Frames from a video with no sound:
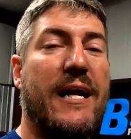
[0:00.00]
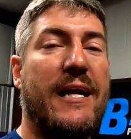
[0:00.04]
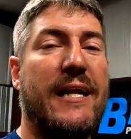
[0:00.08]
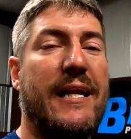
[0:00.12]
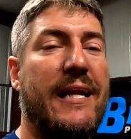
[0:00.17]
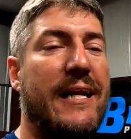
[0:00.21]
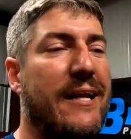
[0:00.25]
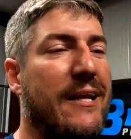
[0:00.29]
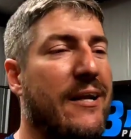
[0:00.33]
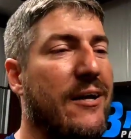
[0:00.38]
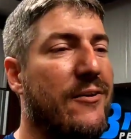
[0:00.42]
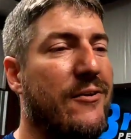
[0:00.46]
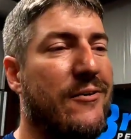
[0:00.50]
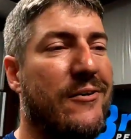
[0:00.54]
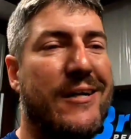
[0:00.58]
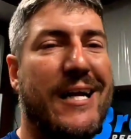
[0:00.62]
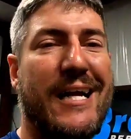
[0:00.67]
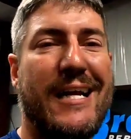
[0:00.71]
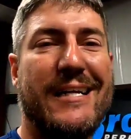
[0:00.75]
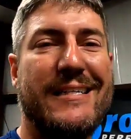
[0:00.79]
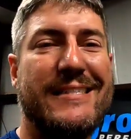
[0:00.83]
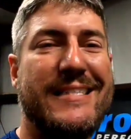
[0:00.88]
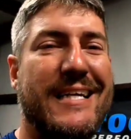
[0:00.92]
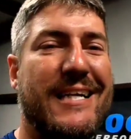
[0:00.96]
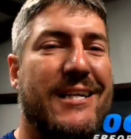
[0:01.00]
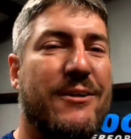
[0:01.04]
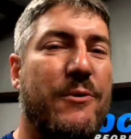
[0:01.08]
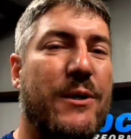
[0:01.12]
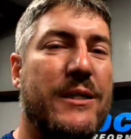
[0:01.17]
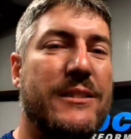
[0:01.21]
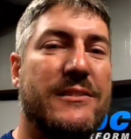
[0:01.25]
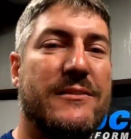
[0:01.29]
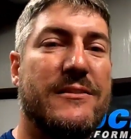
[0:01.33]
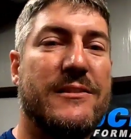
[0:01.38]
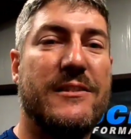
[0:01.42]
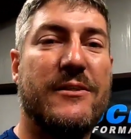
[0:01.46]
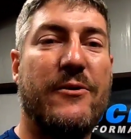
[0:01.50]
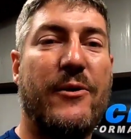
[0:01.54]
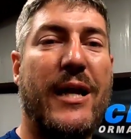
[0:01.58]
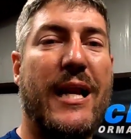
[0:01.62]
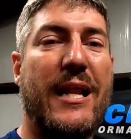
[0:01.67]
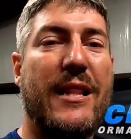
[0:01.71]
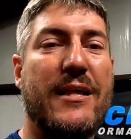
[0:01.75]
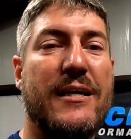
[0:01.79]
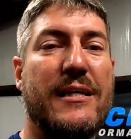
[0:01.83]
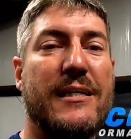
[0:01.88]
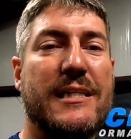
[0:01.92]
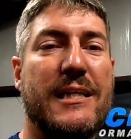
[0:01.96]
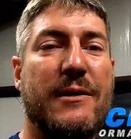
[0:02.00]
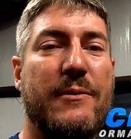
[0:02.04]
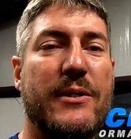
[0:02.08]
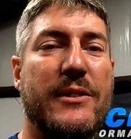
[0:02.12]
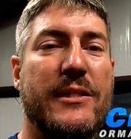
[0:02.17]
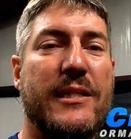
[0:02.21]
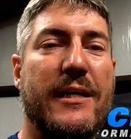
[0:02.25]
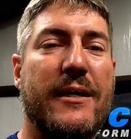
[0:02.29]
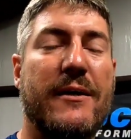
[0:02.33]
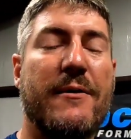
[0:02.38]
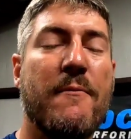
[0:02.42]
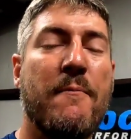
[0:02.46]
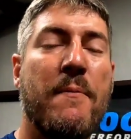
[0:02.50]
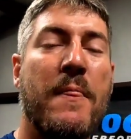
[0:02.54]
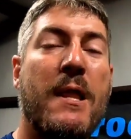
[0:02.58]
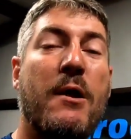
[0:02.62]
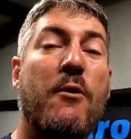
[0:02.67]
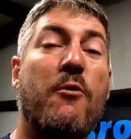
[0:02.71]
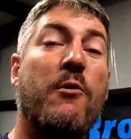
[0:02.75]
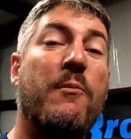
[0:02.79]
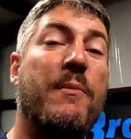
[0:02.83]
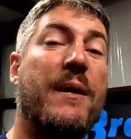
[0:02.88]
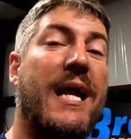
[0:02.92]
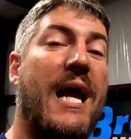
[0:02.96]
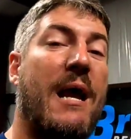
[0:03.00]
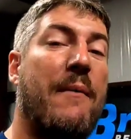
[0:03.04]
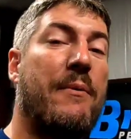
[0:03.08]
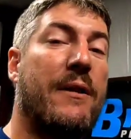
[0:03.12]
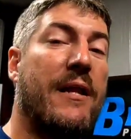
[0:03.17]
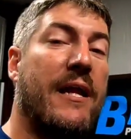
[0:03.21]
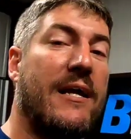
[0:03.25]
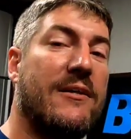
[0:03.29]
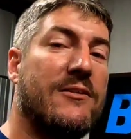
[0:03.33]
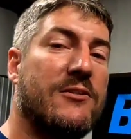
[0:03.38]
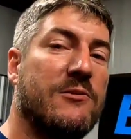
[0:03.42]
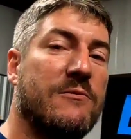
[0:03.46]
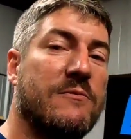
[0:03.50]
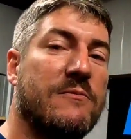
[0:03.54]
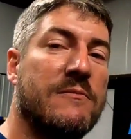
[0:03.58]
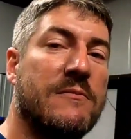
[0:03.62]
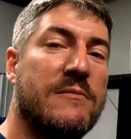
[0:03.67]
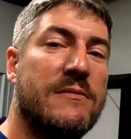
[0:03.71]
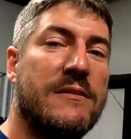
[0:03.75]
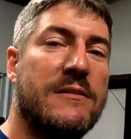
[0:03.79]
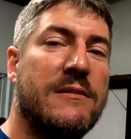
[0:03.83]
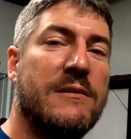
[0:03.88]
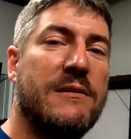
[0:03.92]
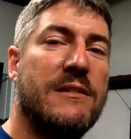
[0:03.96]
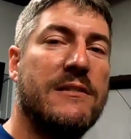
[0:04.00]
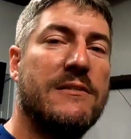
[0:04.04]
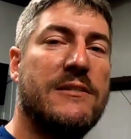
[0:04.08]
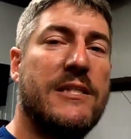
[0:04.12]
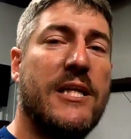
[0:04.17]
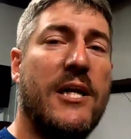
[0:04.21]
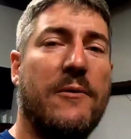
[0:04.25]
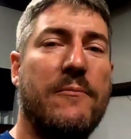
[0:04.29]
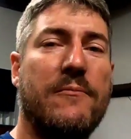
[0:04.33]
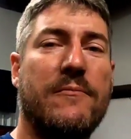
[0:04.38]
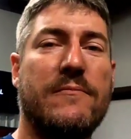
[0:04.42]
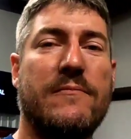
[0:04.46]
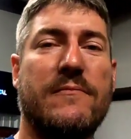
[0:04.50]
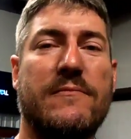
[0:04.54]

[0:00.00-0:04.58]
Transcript: got any other kind of tech questions or anything like that out there. We'll be happy to answer them. See ya.